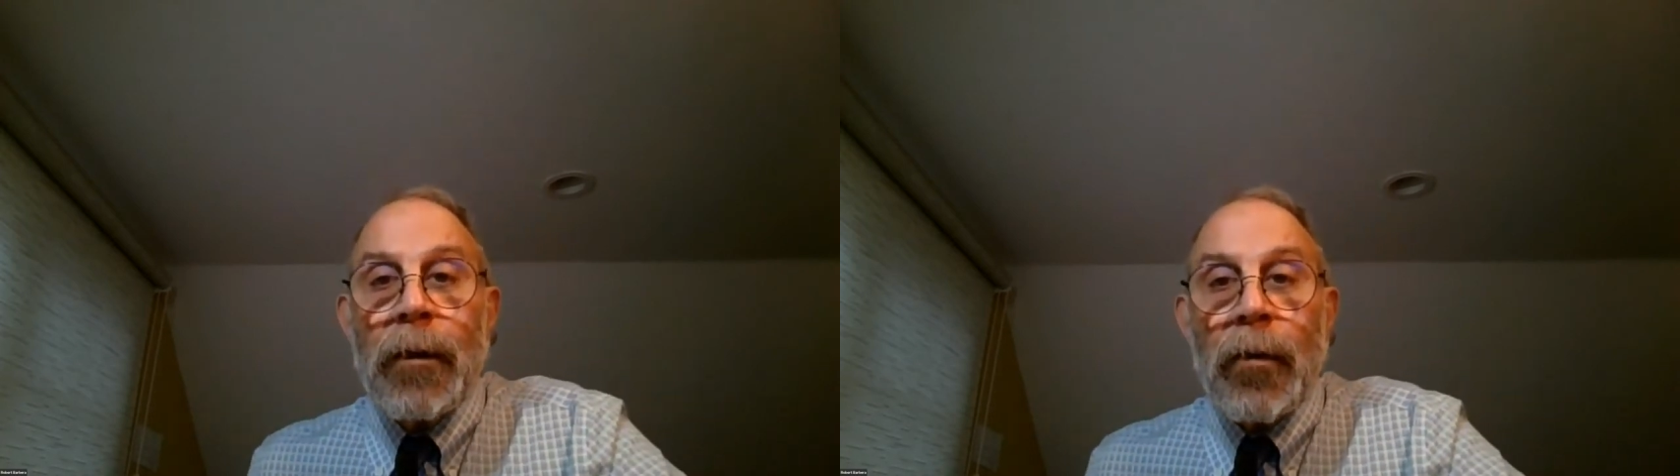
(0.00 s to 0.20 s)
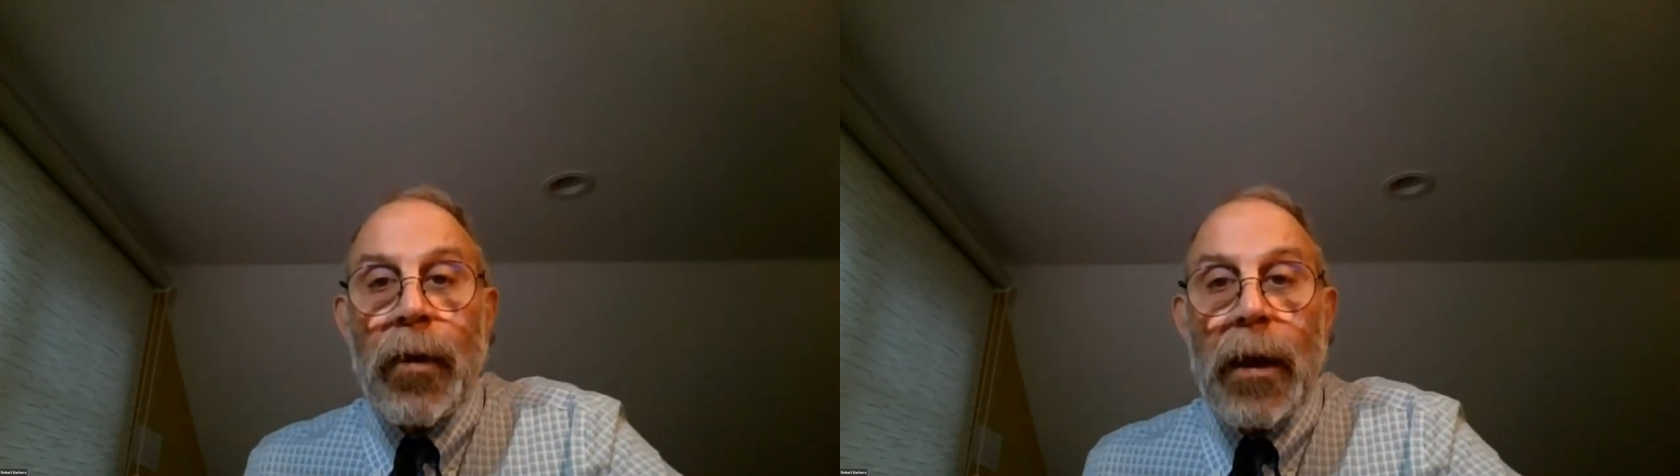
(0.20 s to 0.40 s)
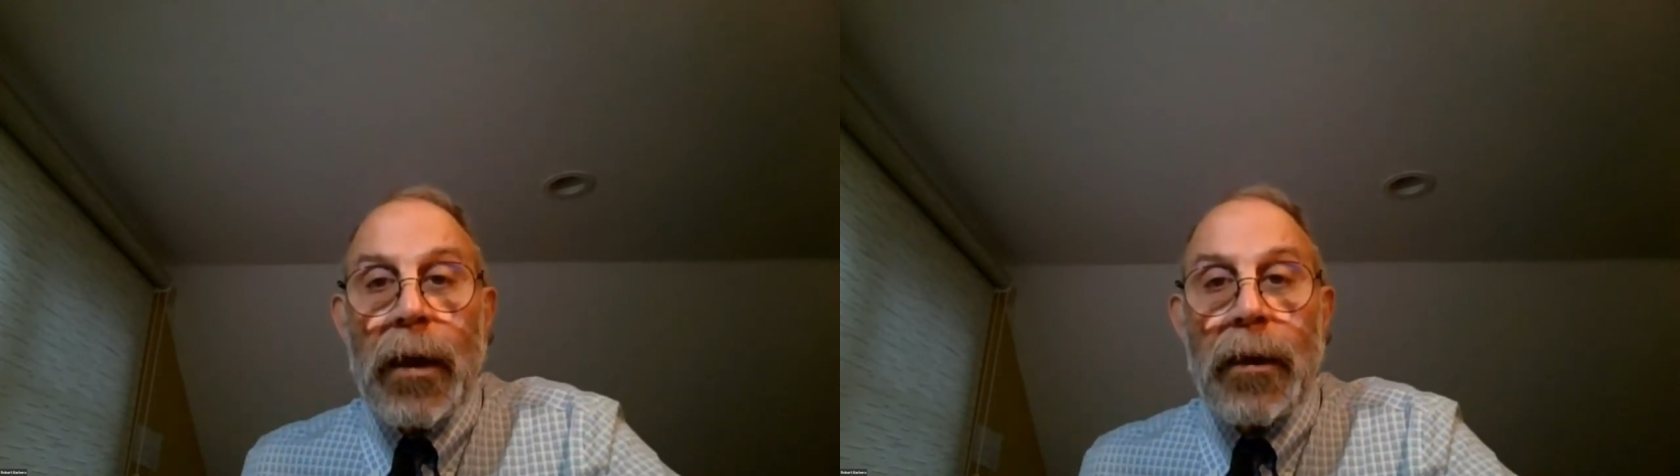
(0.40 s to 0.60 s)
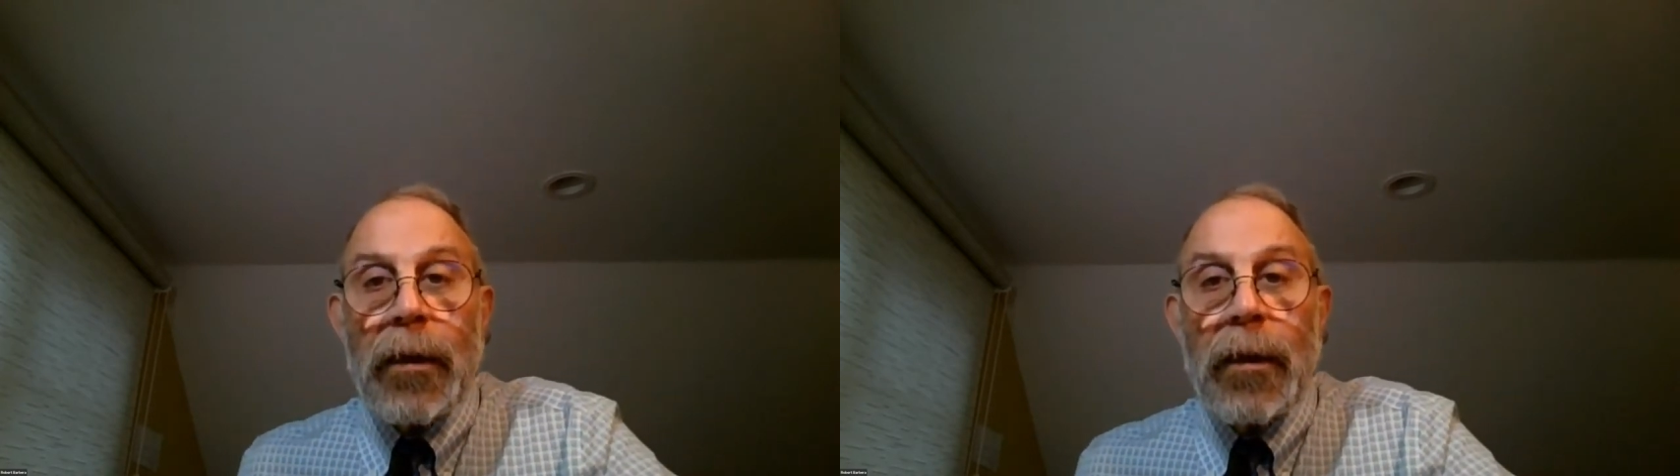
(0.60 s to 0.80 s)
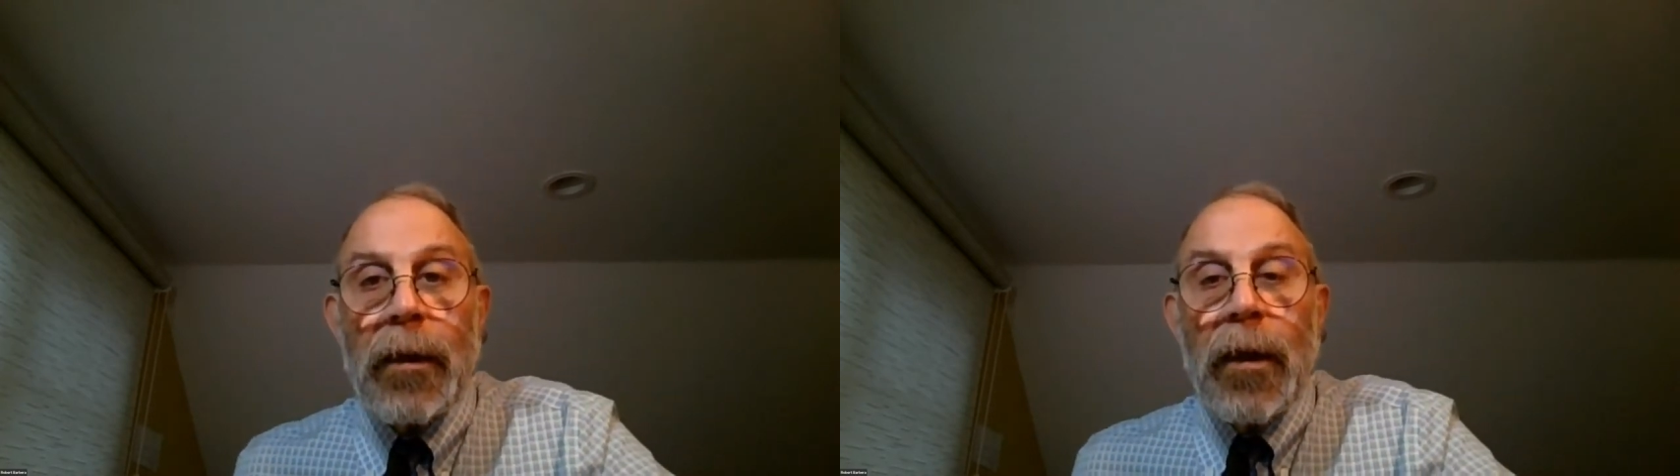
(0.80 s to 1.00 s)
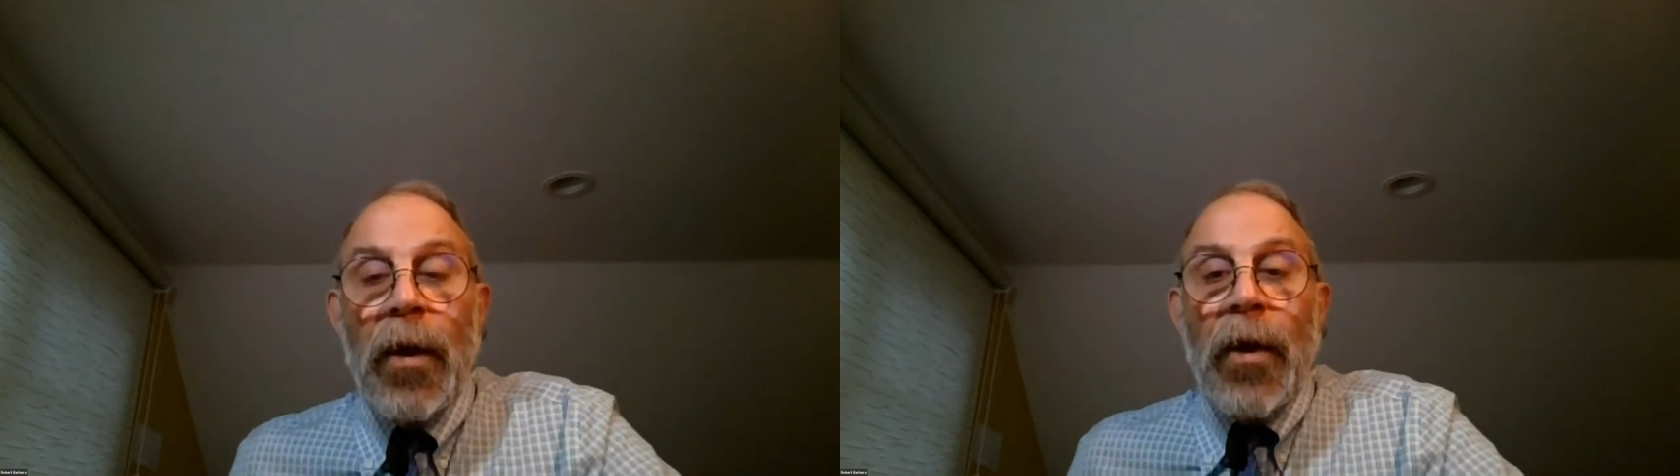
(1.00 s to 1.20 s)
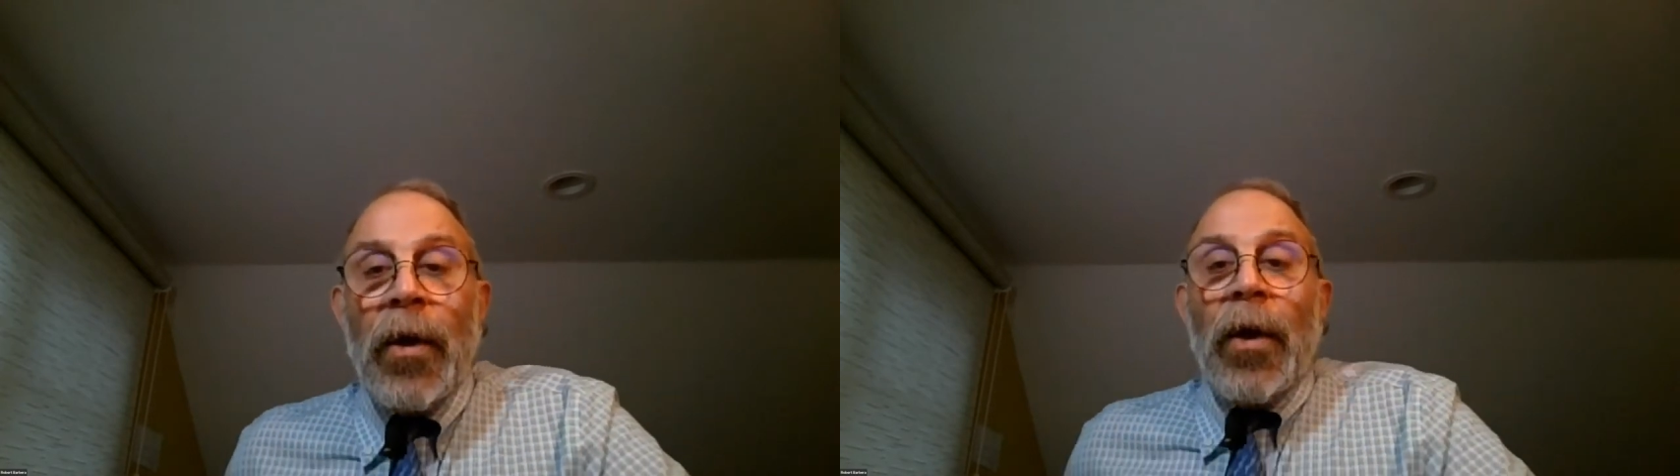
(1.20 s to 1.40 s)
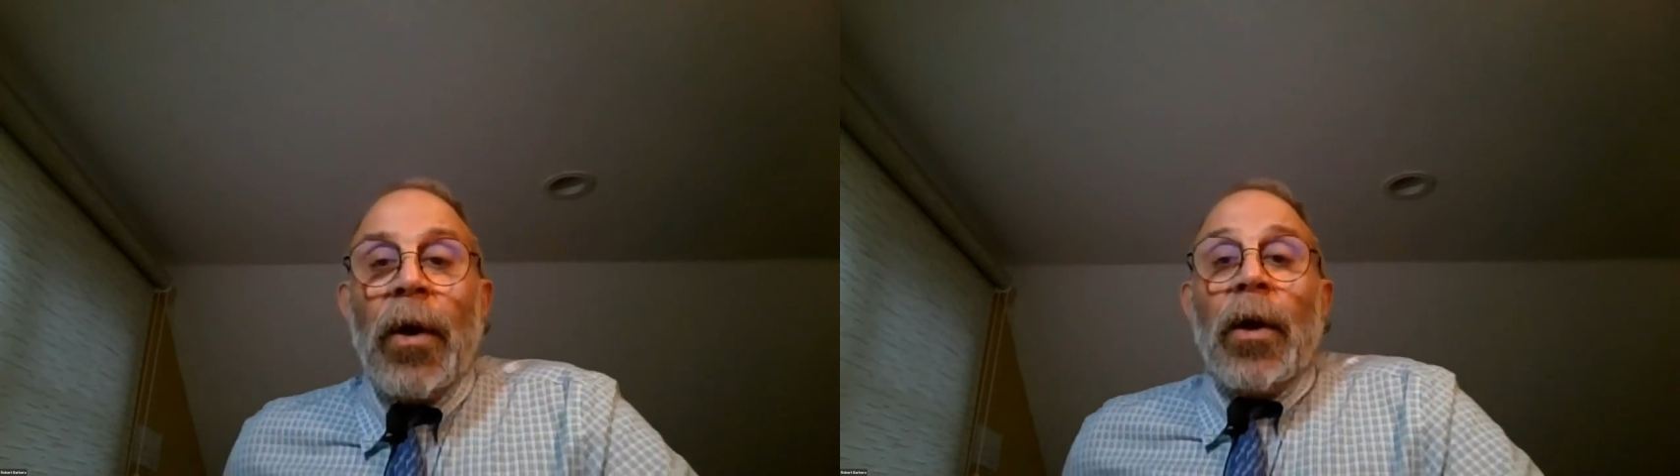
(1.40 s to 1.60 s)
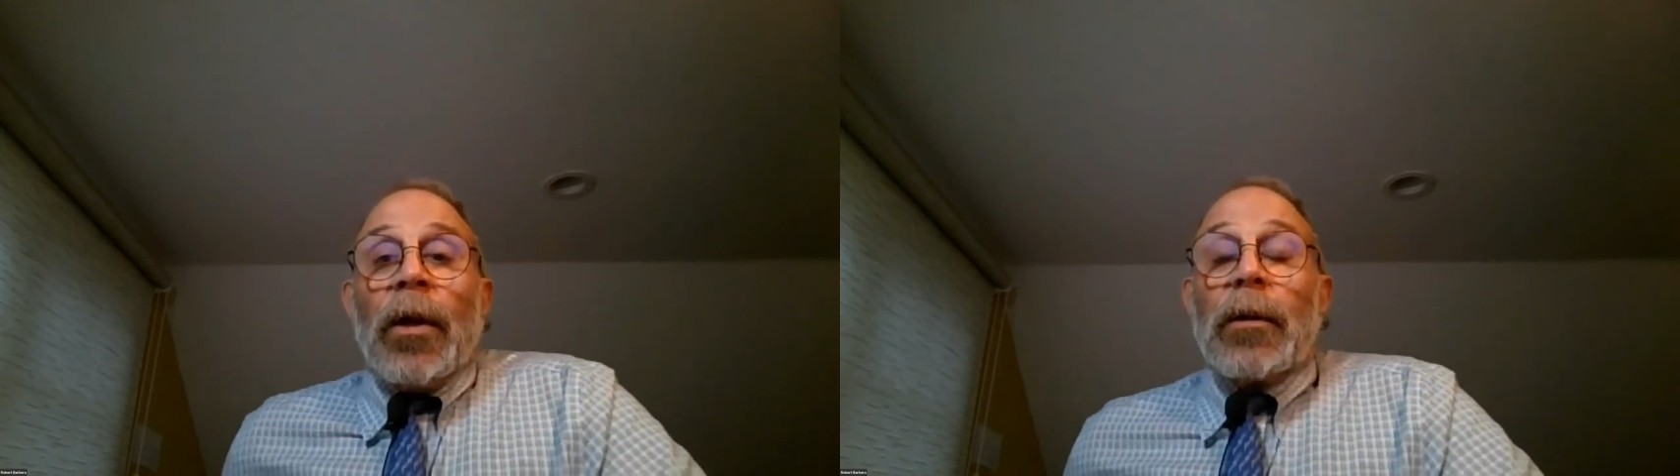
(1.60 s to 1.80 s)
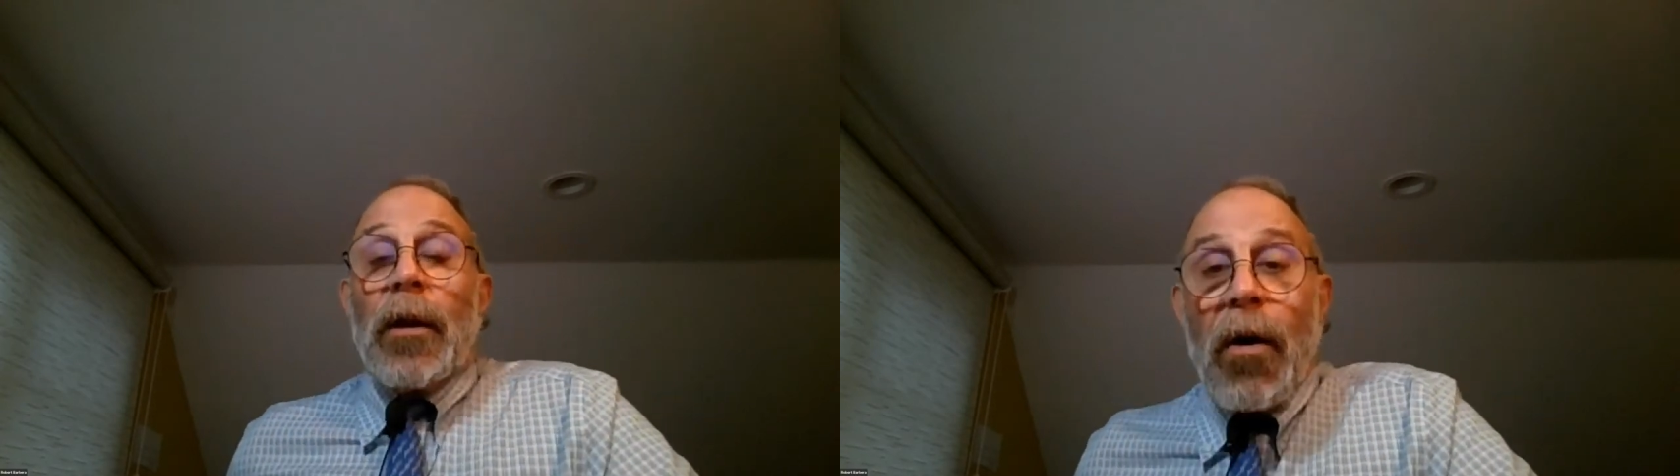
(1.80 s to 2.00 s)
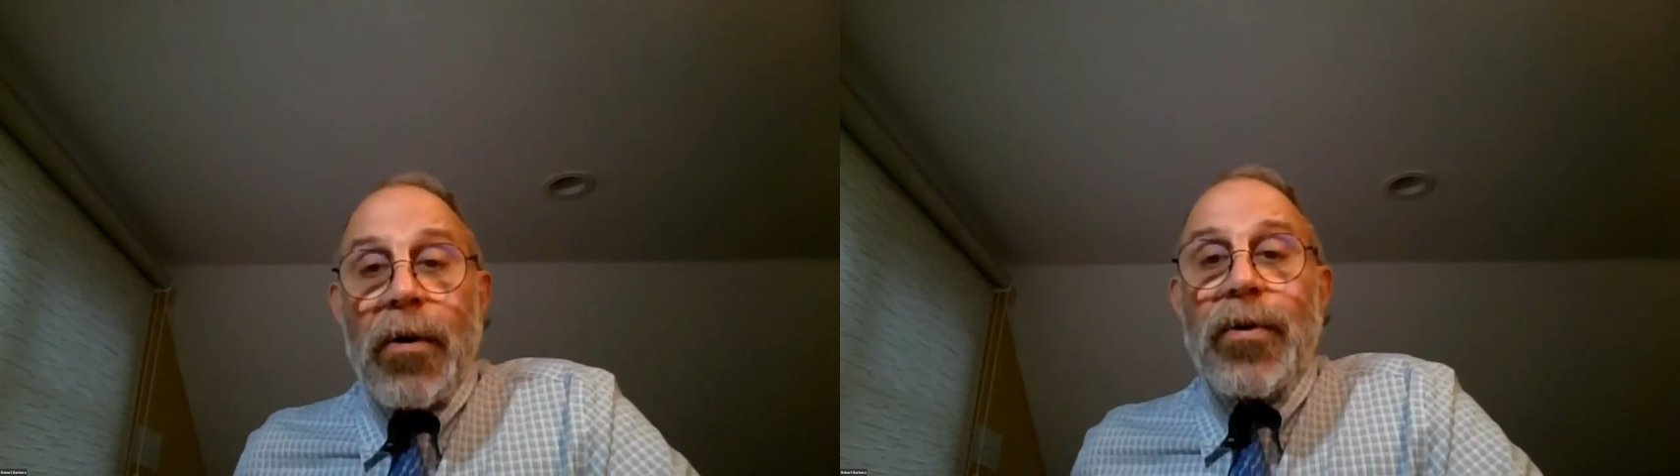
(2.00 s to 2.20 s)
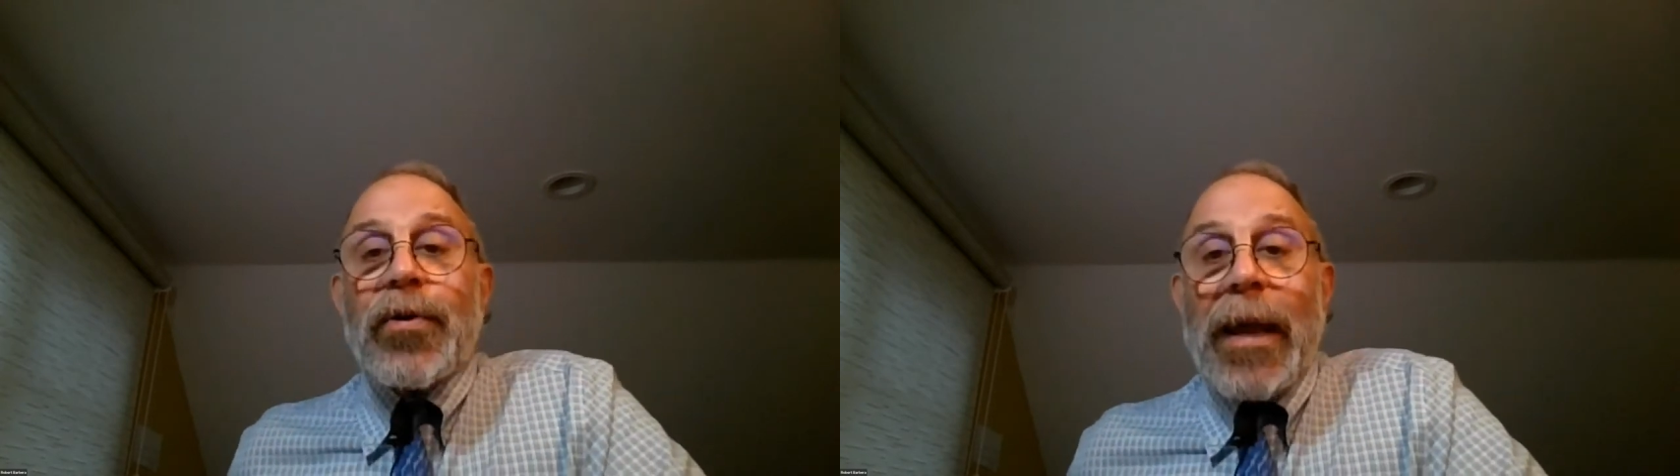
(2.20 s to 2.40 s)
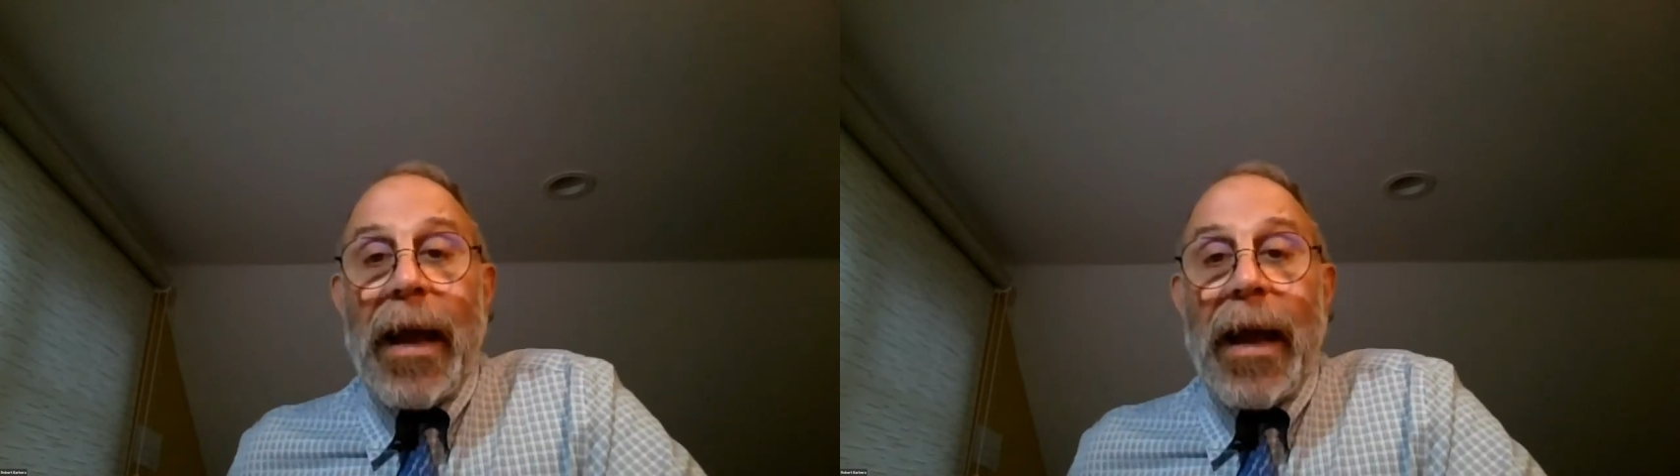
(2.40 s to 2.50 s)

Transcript: Okay. Large